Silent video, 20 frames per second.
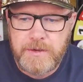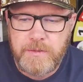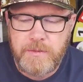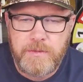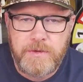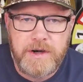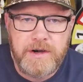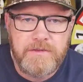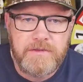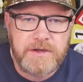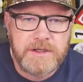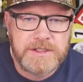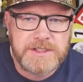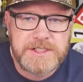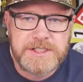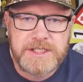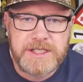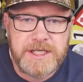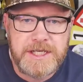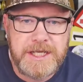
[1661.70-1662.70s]
river to
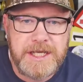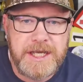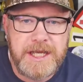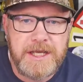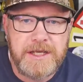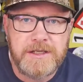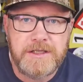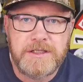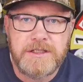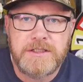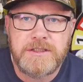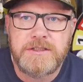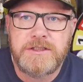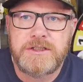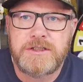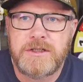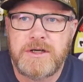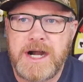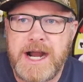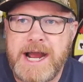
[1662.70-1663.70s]
sea
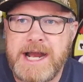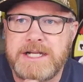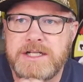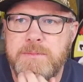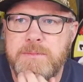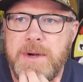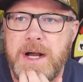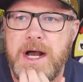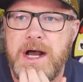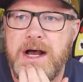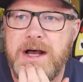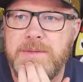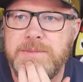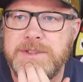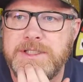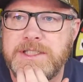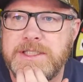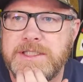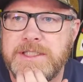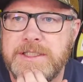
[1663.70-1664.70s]
trash
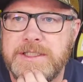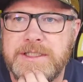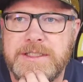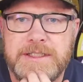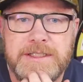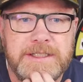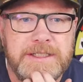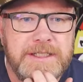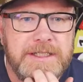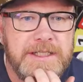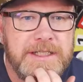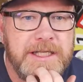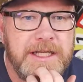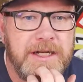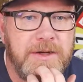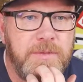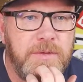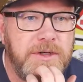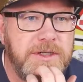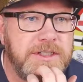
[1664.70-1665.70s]
bombs.
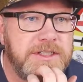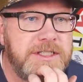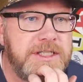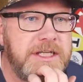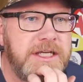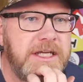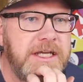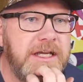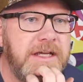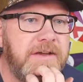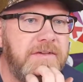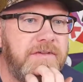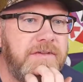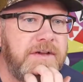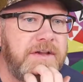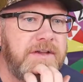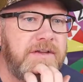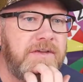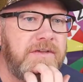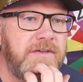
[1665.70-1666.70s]
And I want to see
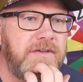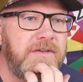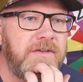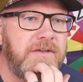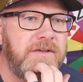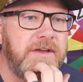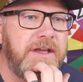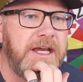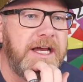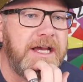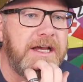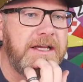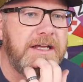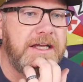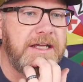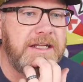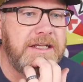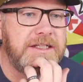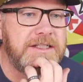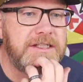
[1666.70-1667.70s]
if it's, yeah,
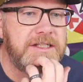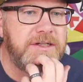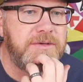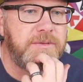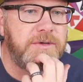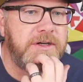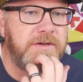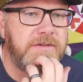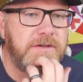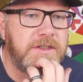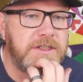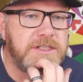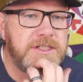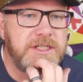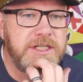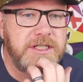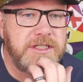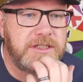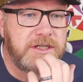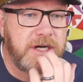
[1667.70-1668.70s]
it is the river to sea